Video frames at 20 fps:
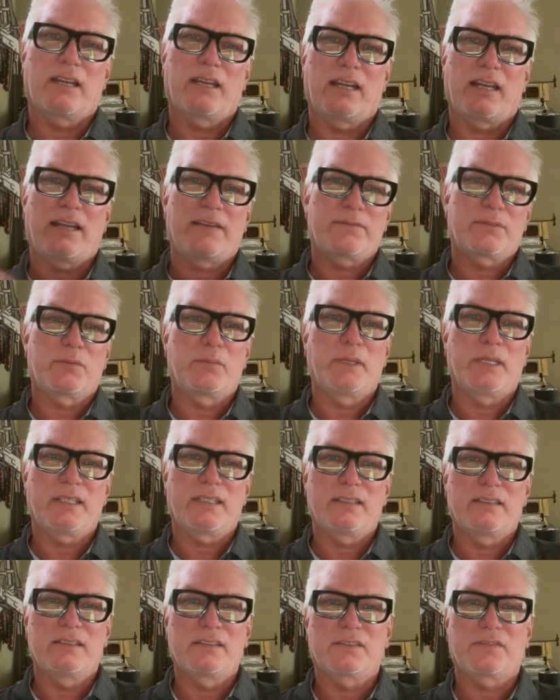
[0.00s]
After
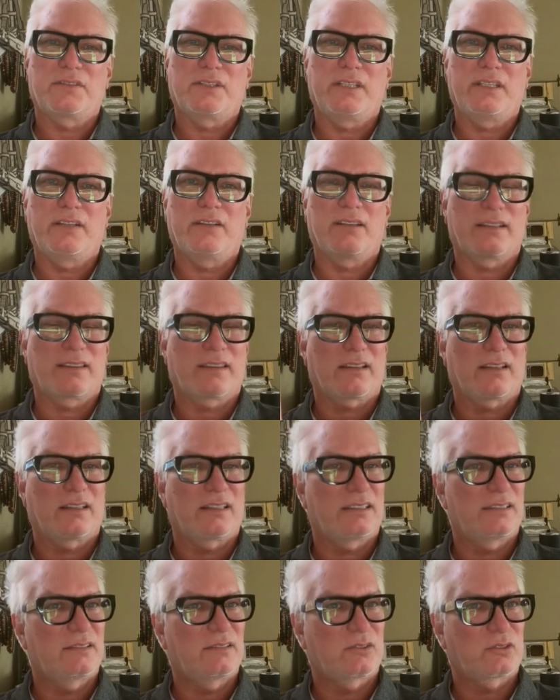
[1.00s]
making this video, I thought
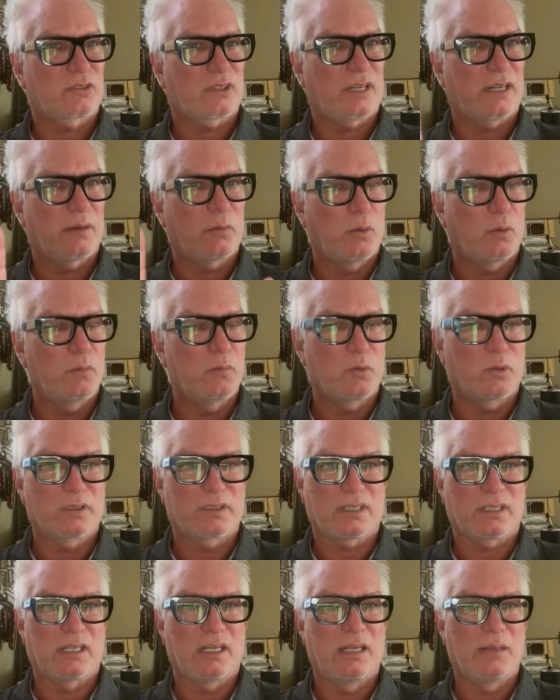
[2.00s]
I'd try one more
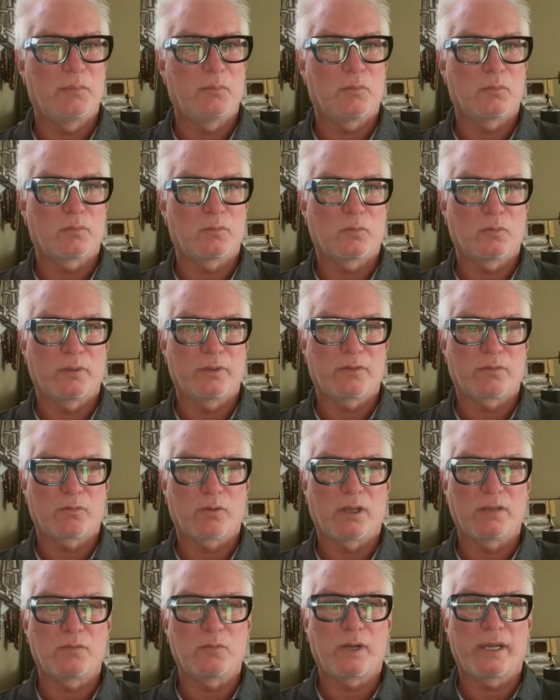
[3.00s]
time with
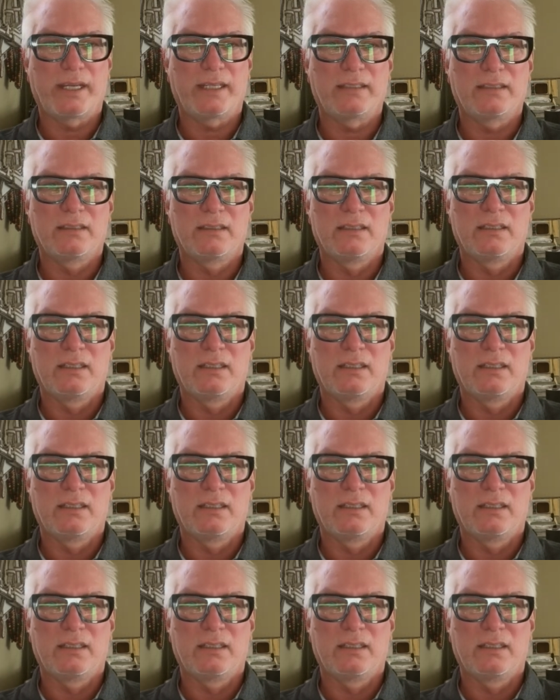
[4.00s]
Runway.